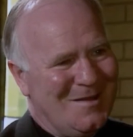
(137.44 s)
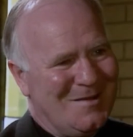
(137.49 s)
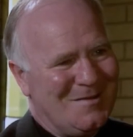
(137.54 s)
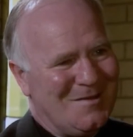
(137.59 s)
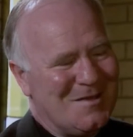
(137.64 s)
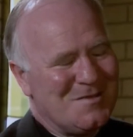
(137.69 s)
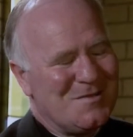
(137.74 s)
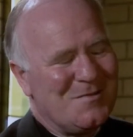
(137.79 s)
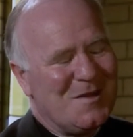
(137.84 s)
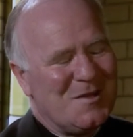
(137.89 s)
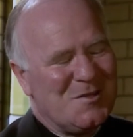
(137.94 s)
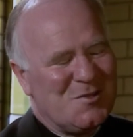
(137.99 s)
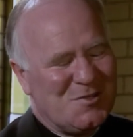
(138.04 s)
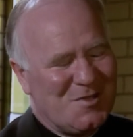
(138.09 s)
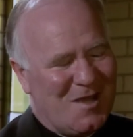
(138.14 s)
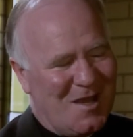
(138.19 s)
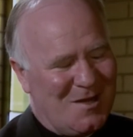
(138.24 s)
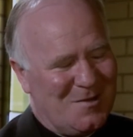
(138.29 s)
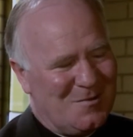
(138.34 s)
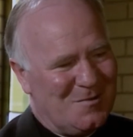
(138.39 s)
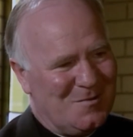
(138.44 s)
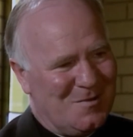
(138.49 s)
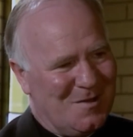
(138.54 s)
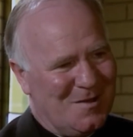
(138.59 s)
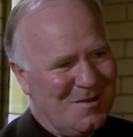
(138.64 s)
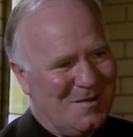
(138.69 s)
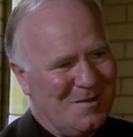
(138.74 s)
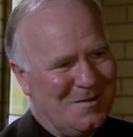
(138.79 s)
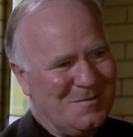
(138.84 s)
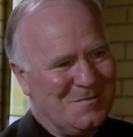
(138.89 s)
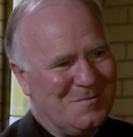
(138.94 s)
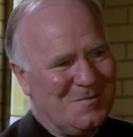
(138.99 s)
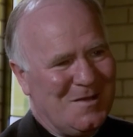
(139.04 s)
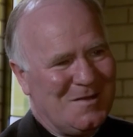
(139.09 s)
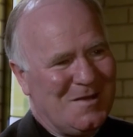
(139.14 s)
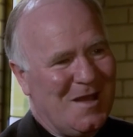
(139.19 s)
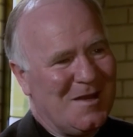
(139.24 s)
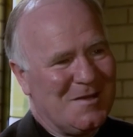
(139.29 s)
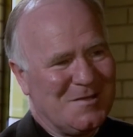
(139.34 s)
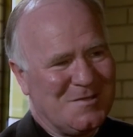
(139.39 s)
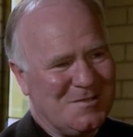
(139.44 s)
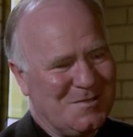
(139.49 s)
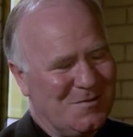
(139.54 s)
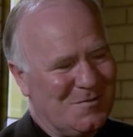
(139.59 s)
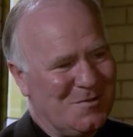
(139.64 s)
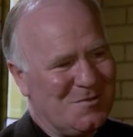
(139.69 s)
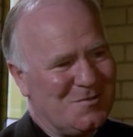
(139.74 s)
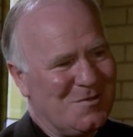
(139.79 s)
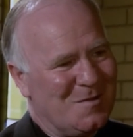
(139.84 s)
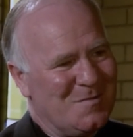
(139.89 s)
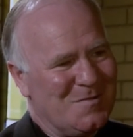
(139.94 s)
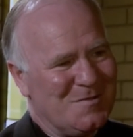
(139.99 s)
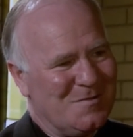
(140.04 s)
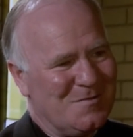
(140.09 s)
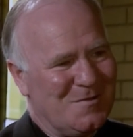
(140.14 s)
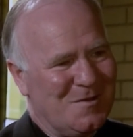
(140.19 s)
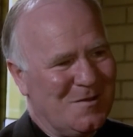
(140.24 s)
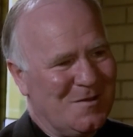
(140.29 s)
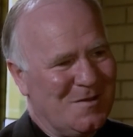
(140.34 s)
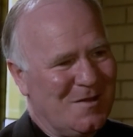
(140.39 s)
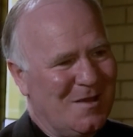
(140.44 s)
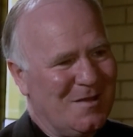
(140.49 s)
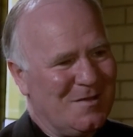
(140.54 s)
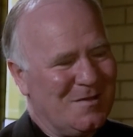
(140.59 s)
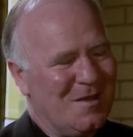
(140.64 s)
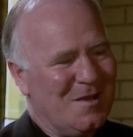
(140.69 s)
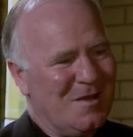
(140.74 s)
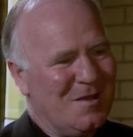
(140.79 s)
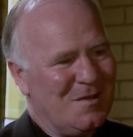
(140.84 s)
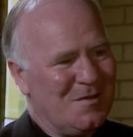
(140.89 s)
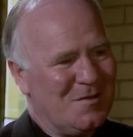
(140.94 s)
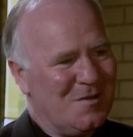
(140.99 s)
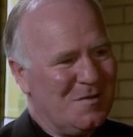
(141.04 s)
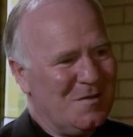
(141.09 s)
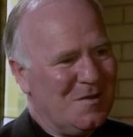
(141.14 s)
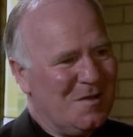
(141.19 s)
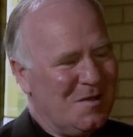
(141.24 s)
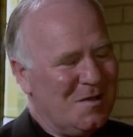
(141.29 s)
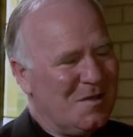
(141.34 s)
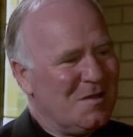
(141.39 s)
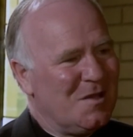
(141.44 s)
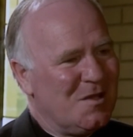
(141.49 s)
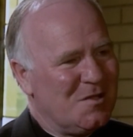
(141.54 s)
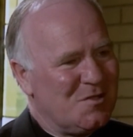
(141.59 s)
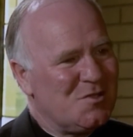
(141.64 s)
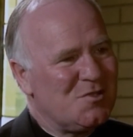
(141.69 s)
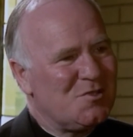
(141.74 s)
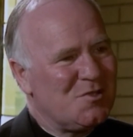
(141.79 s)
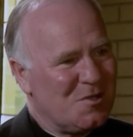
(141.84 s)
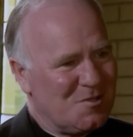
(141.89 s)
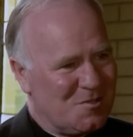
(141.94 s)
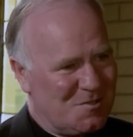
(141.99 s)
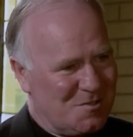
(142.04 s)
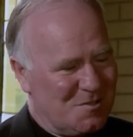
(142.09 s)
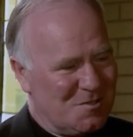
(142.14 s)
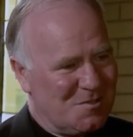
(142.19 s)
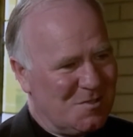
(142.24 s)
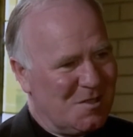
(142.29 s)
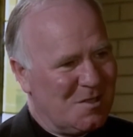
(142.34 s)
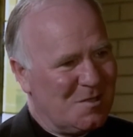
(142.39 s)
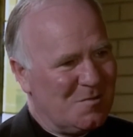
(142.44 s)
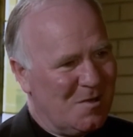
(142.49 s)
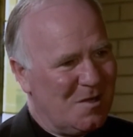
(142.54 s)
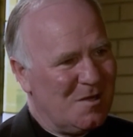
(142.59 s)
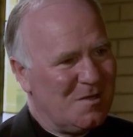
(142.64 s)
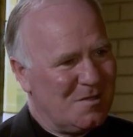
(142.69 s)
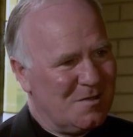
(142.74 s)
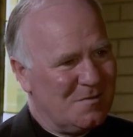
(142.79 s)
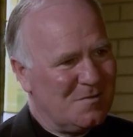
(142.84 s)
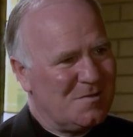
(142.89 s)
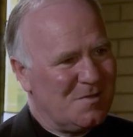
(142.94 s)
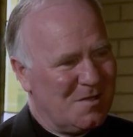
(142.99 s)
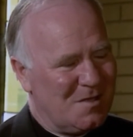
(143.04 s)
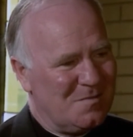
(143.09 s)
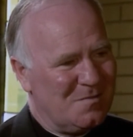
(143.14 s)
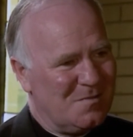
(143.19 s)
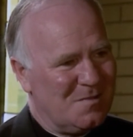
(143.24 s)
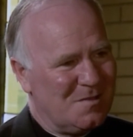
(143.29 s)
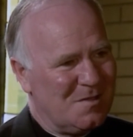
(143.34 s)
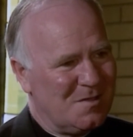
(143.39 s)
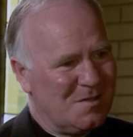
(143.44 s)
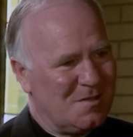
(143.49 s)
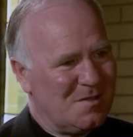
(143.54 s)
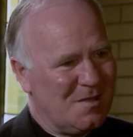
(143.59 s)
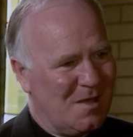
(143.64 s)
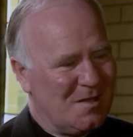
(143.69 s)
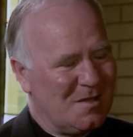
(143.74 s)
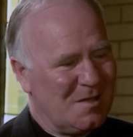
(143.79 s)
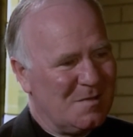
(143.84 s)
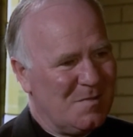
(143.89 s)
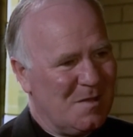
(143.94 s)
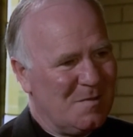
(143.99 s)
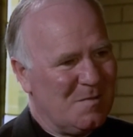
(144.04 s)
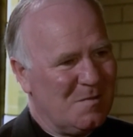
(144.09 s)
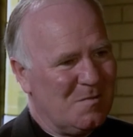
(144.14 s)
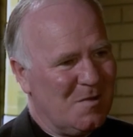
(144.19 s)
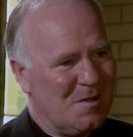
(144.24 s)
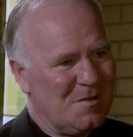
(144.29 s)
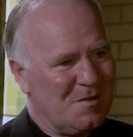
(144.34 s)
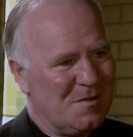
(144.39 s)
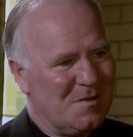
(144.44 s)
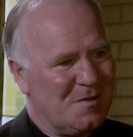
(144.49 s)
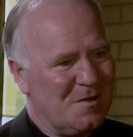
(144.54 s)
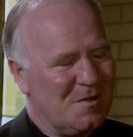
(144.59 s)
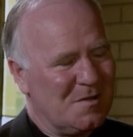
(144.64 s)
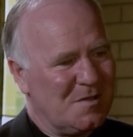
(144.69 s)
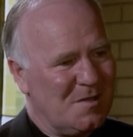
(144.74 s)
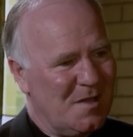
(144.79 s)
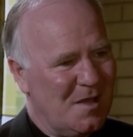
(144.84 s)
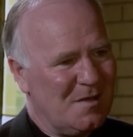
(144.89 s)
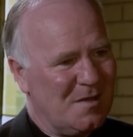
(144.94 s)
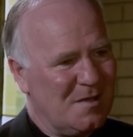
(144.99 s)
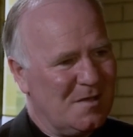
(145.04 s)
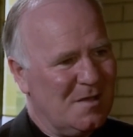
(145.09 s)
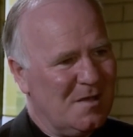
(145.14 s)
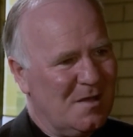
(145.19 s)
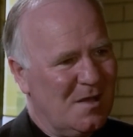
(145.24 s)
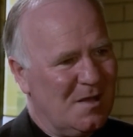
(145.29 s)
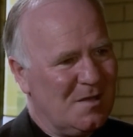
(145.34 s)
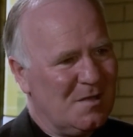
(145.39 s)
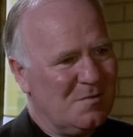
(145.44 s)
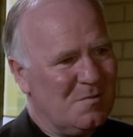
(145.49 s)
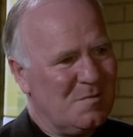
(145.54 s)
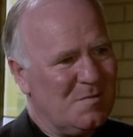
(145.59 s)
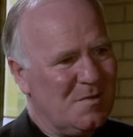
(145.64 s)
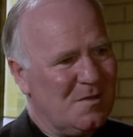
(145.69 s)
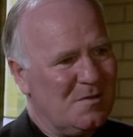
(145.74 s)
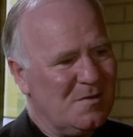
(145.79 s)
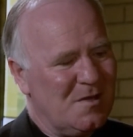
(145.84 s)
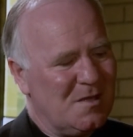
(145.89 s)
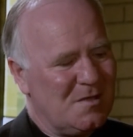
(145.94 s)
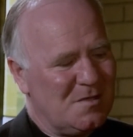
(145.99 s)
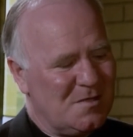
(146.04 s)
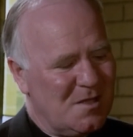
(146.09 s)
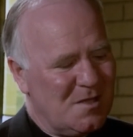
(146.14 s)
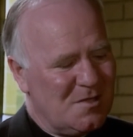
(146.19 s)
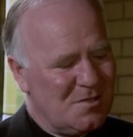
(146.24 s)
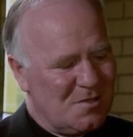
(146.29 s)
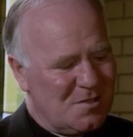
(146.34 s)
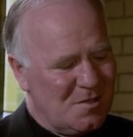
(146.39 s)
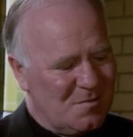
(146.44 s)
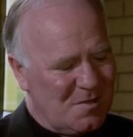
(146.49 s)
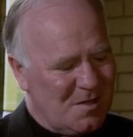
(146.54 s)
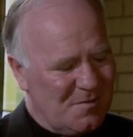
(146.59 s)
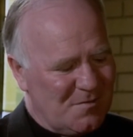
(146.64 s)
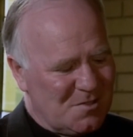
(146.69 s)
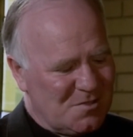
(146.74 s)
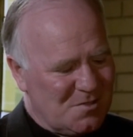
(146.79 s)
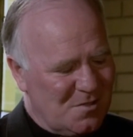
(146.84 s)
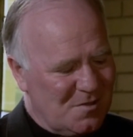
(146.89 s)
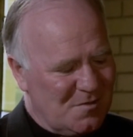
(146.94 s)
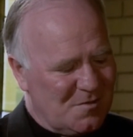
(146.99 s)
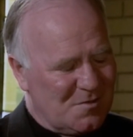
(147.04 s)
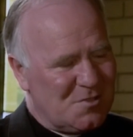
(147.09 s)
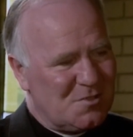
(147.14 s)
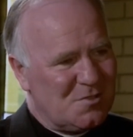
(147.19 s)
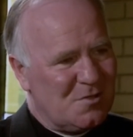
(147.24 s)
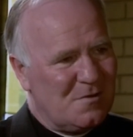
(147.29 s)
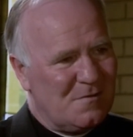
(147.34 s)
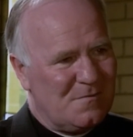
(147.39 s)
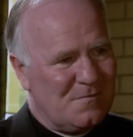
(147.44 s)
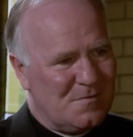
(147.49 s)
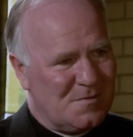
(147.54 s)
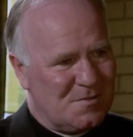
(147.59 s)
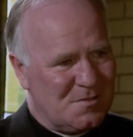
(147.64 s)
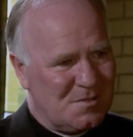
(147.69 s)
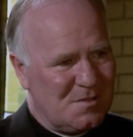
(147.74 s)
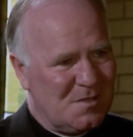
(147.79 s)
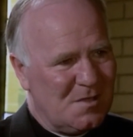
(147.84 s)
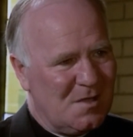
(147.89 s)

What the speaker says: That's a very shallow analysis of the troubles of Northern Ireland. It's justice and equality of treatment that the Catholic people want and they're not getting. And there would be a great danger you would have a sort of surface